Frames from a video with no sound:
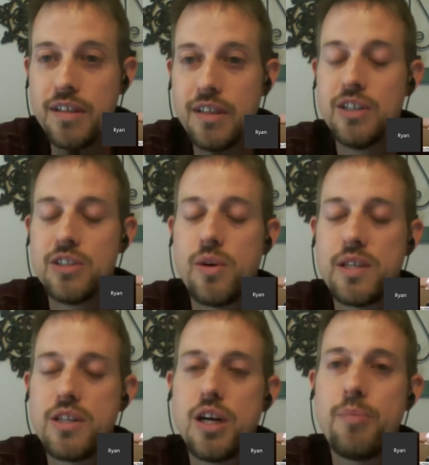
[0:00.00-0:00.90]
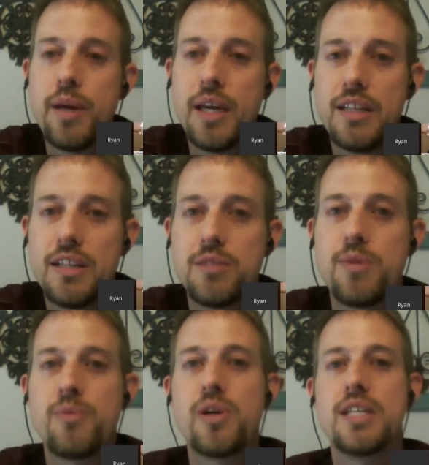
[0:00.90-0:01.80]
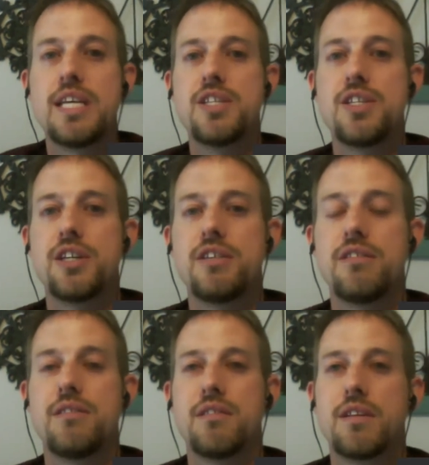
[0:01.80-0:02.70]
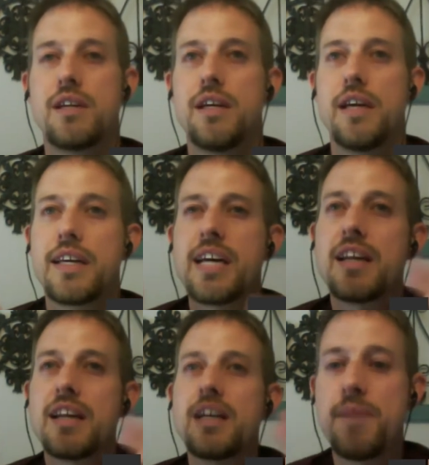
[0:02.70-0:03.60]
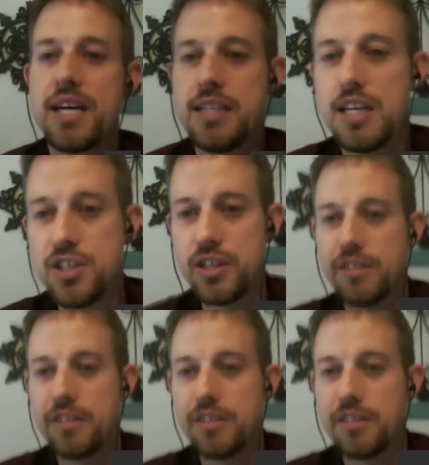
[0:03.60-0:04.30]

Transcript: So I started paying a little bit more attention. It kind of caught my attention.